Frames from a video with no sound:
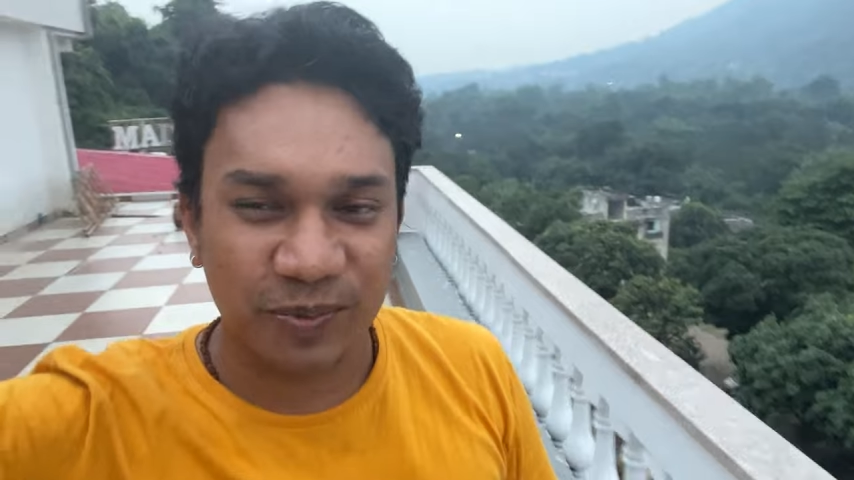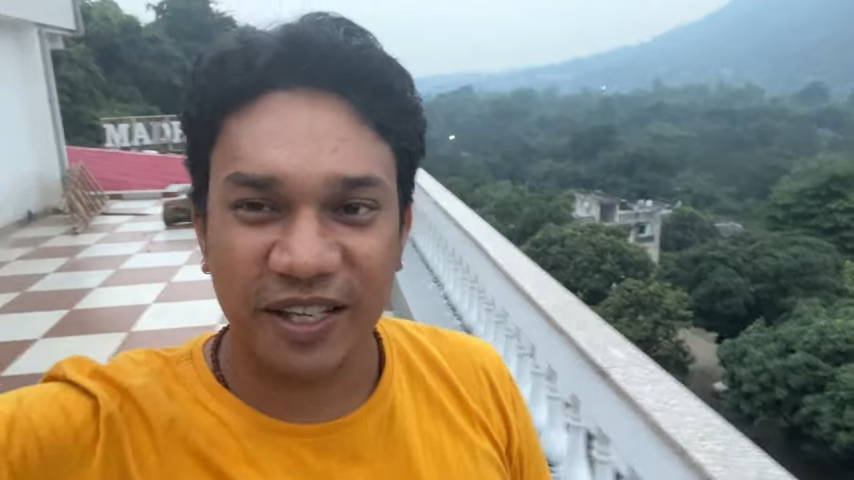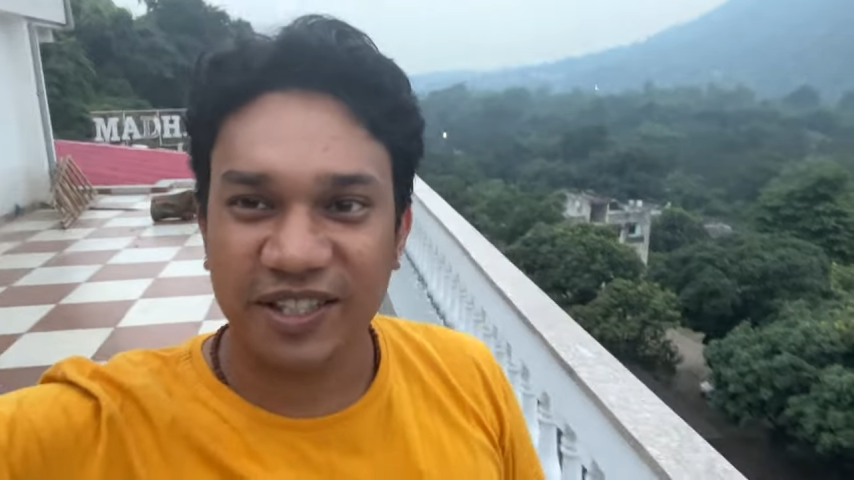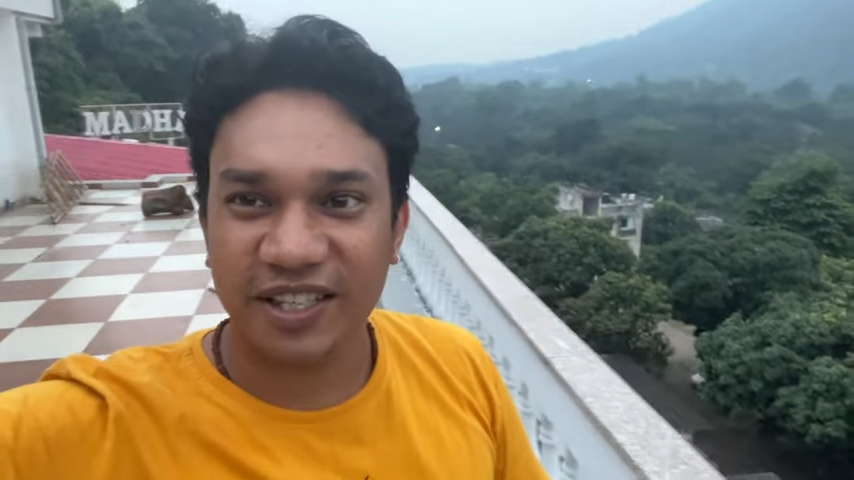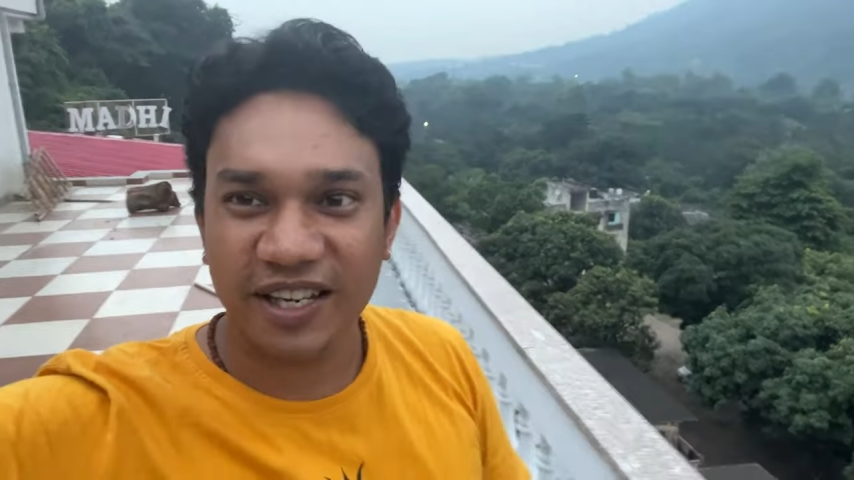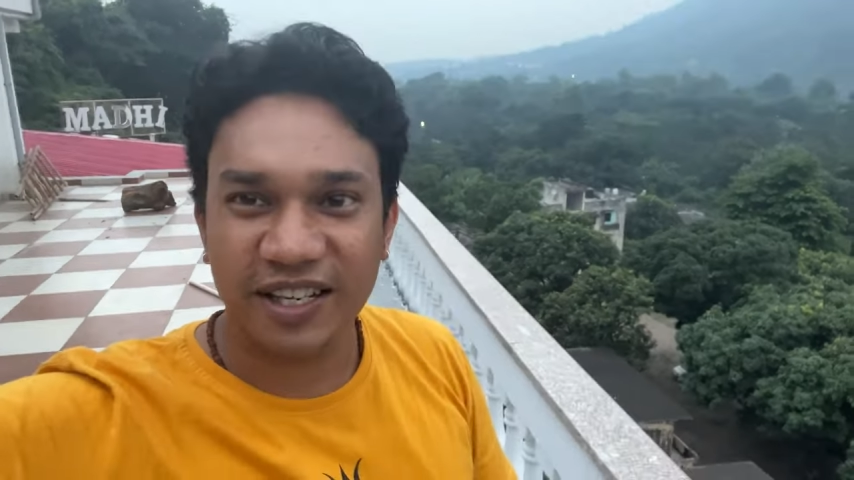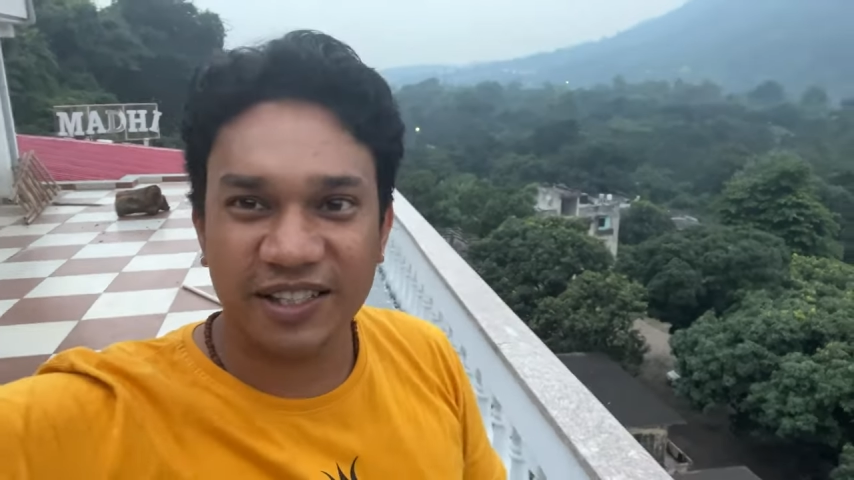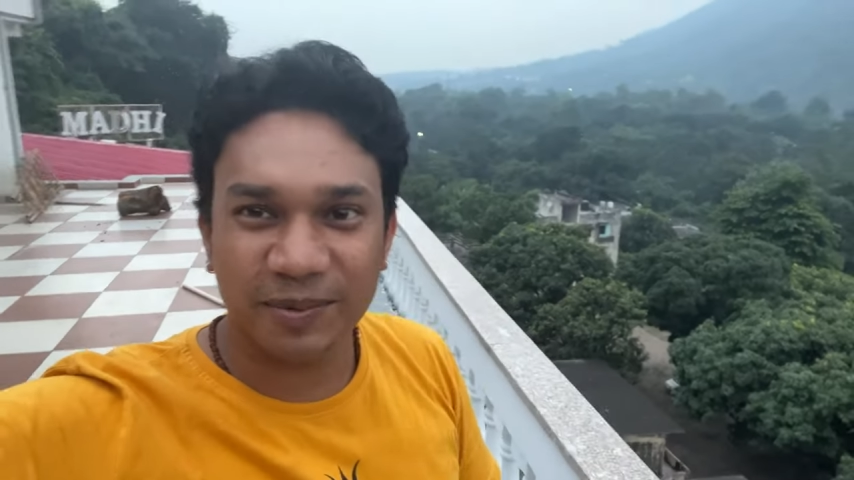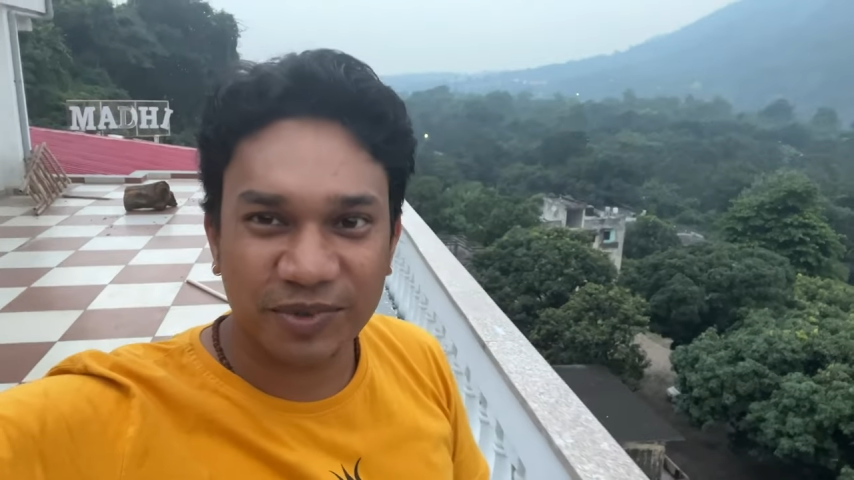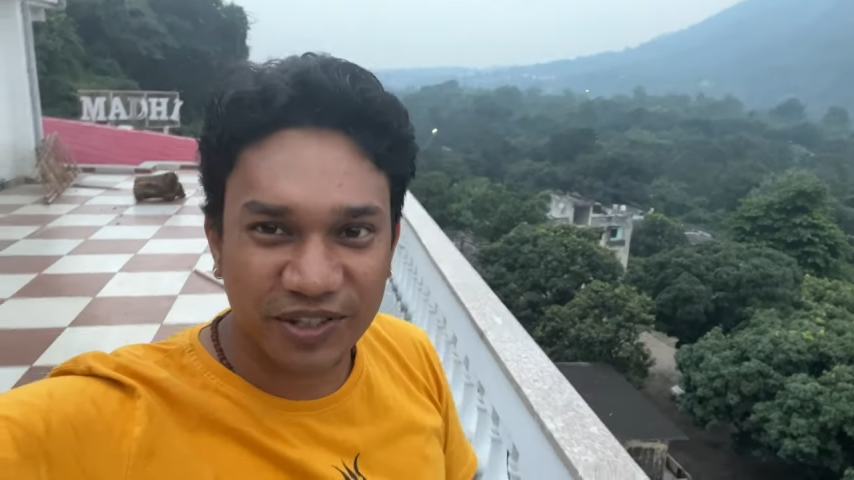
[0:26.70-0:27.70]
my channel
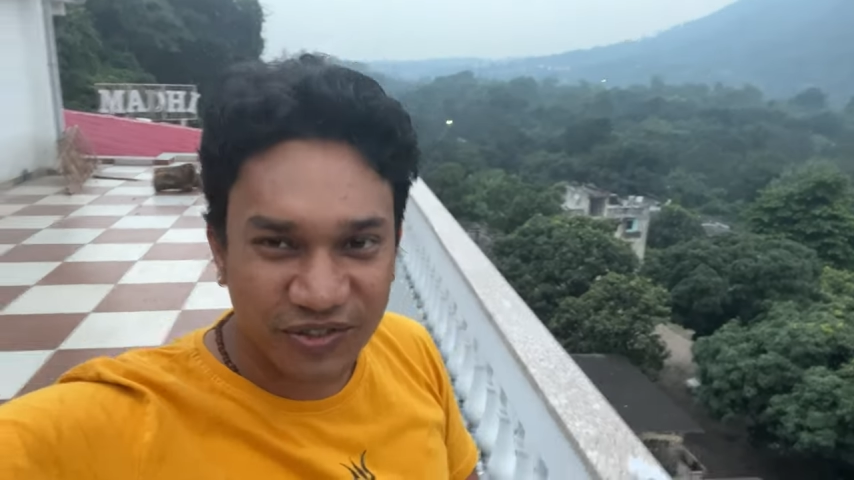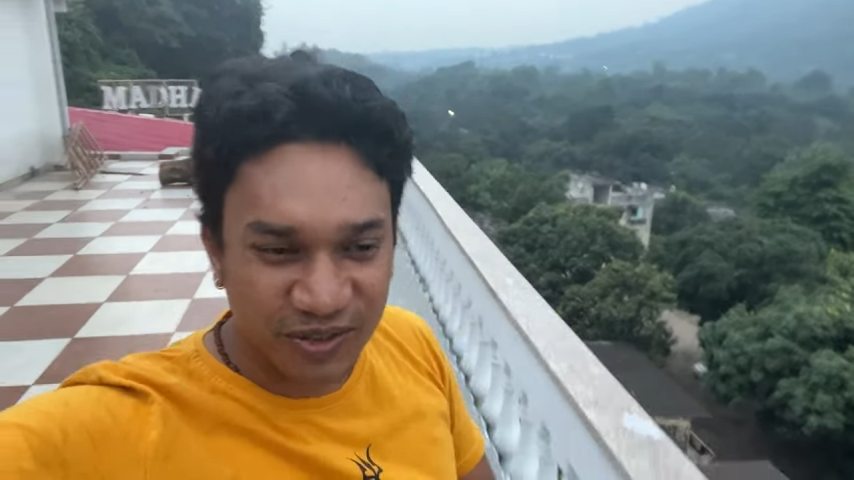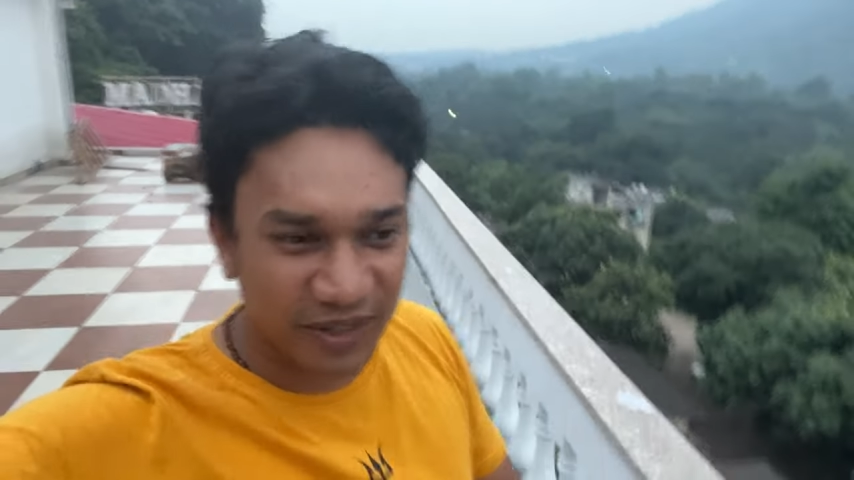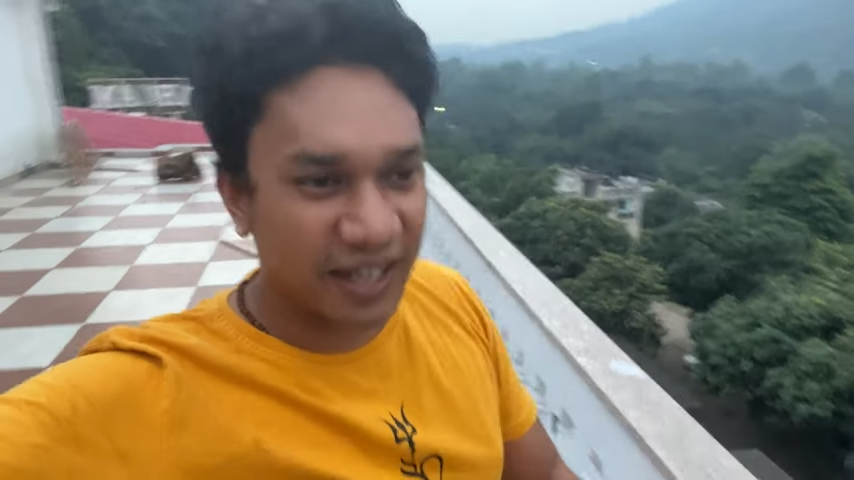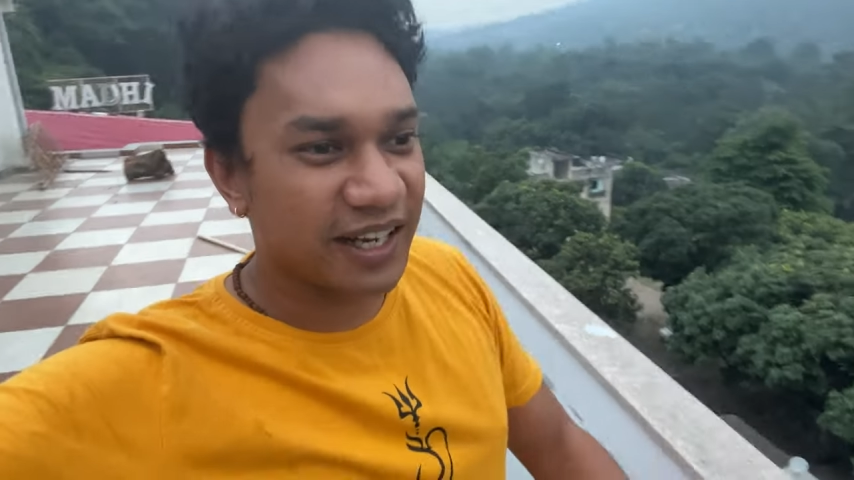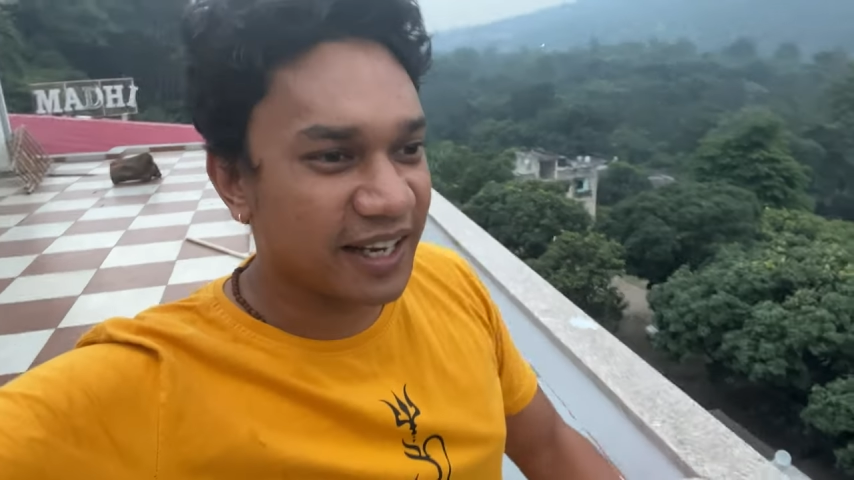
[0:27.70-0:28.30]
Gypsy Shiva,